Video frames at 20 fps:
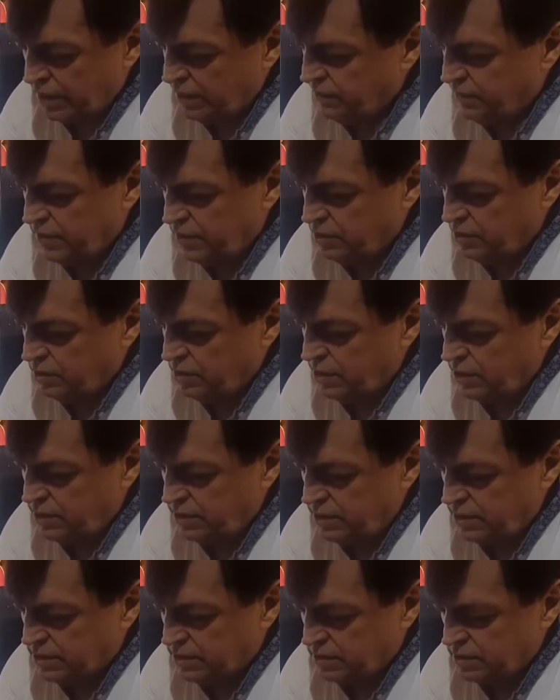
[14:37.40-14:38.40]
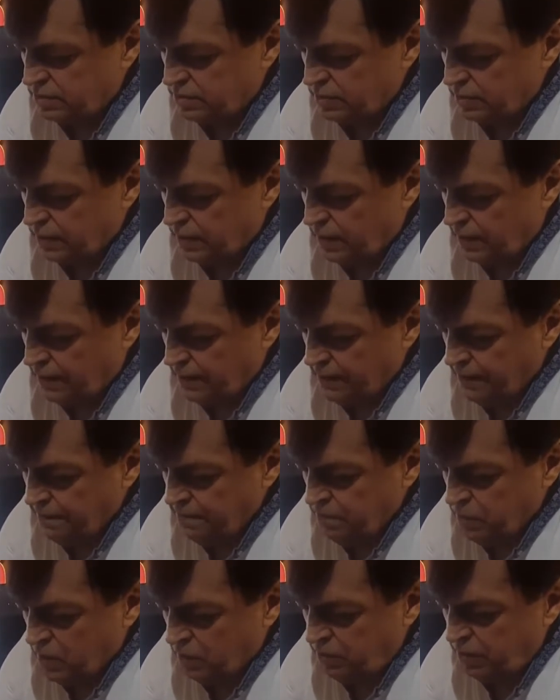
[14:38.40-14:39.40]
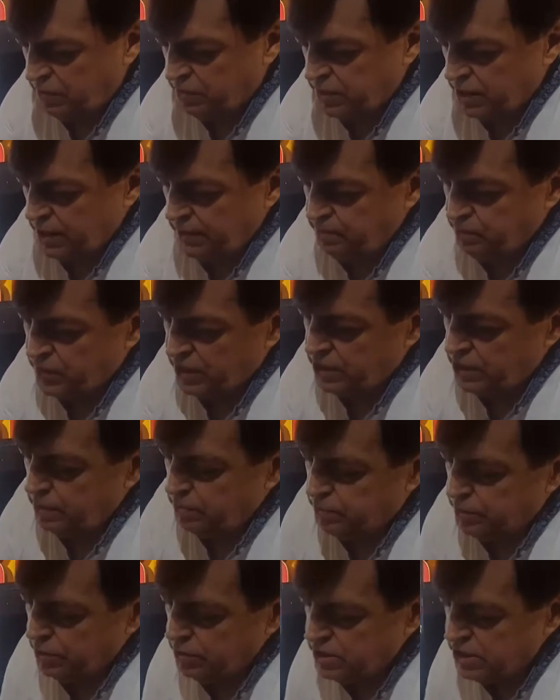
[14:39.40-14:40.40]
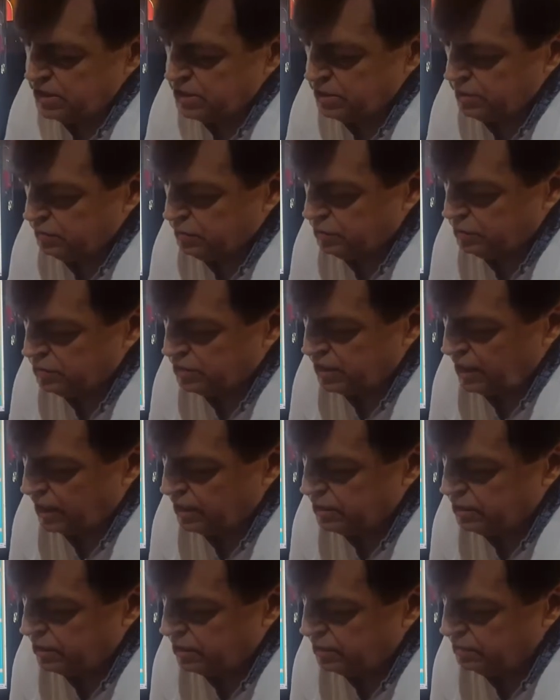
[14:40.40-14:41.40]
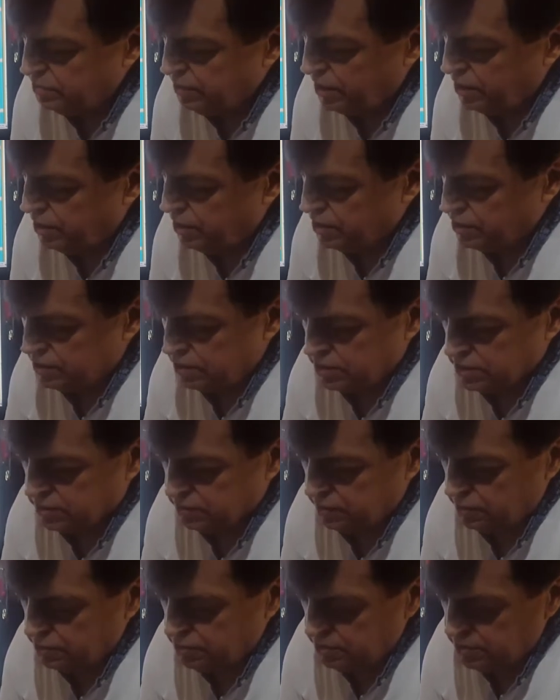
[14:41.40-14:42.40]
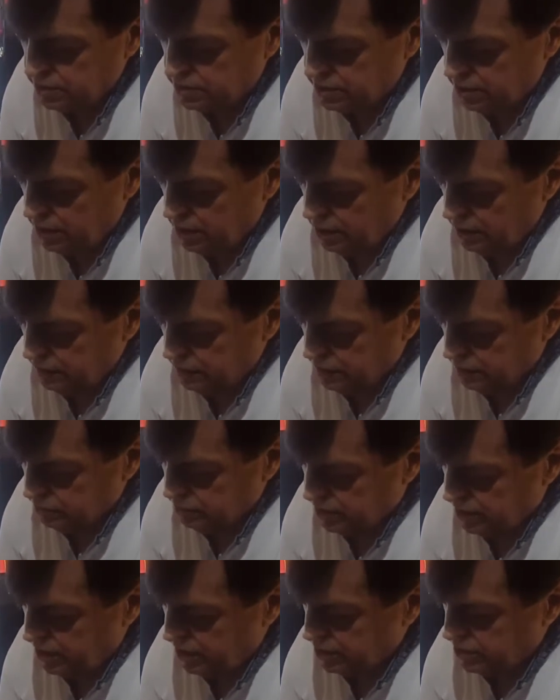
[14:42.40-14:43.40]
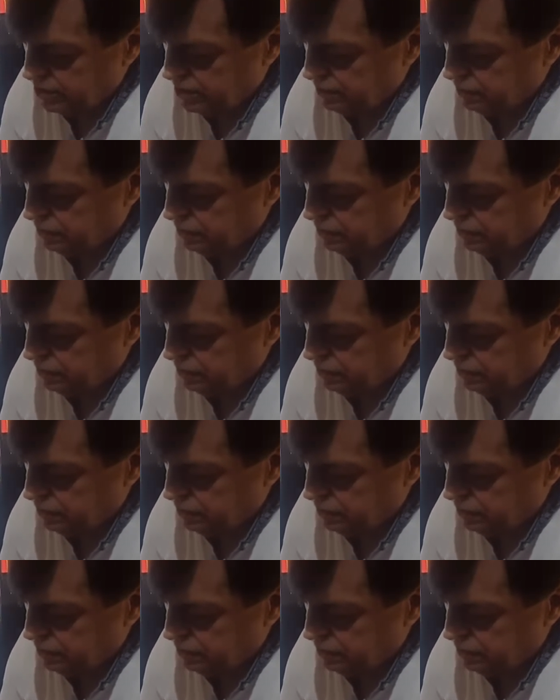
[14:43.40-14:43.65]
with no any risk to. Fifth, in the process of contracting bioelectrons photons from the electric